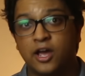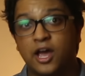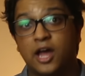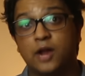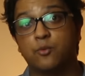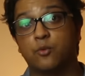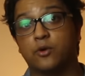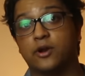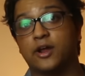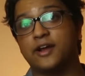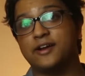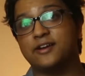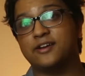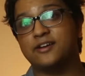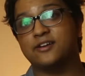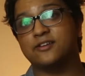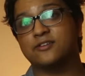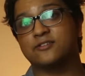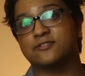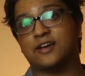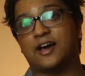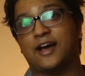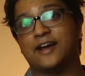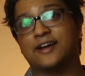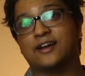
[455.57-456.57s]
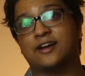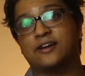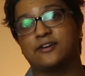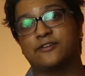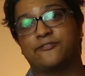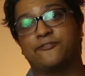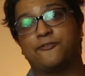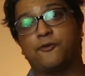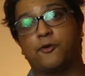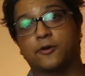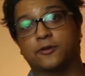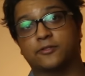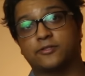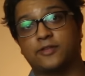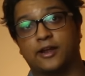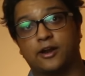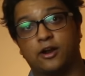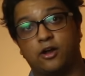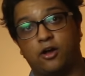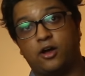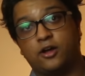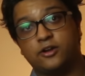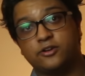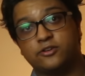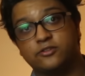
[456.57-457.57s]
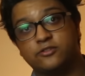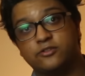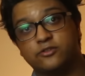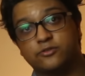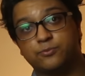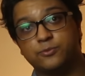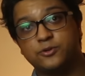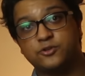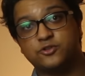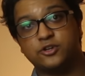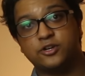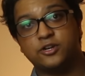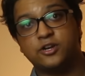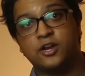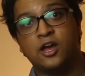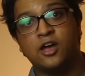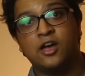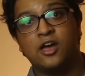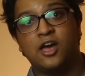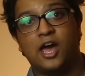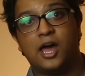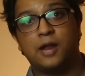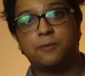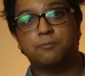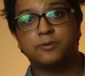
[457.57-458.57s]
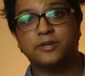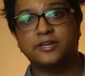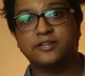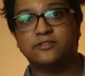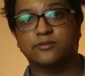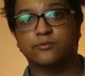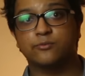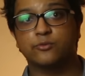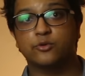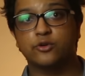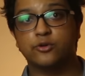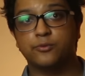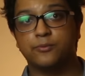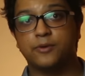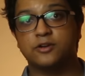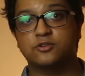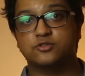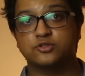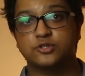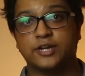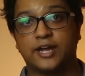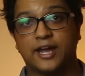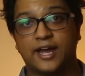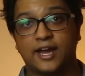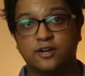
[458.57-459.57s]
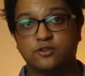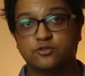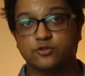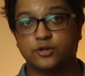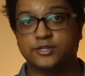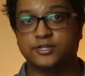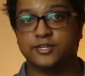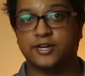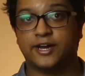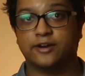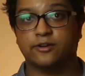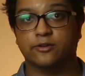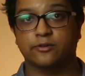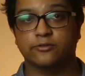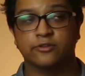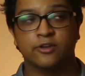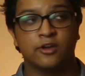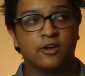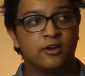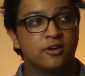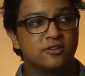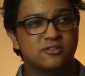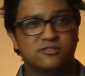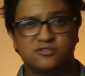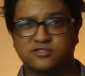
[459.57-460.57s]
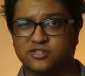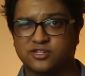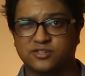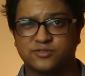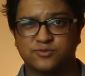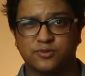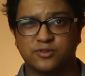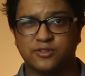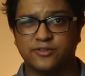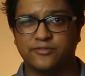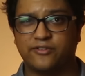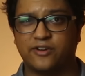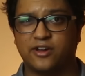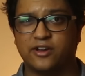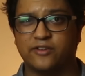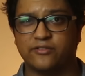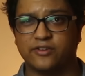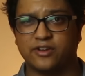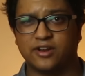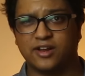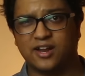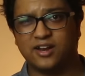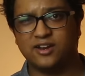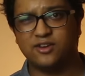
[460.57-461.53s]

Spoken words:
And what I did is I kind of forked that onto this machine and played some rudimentary Android titles just for the fun of it.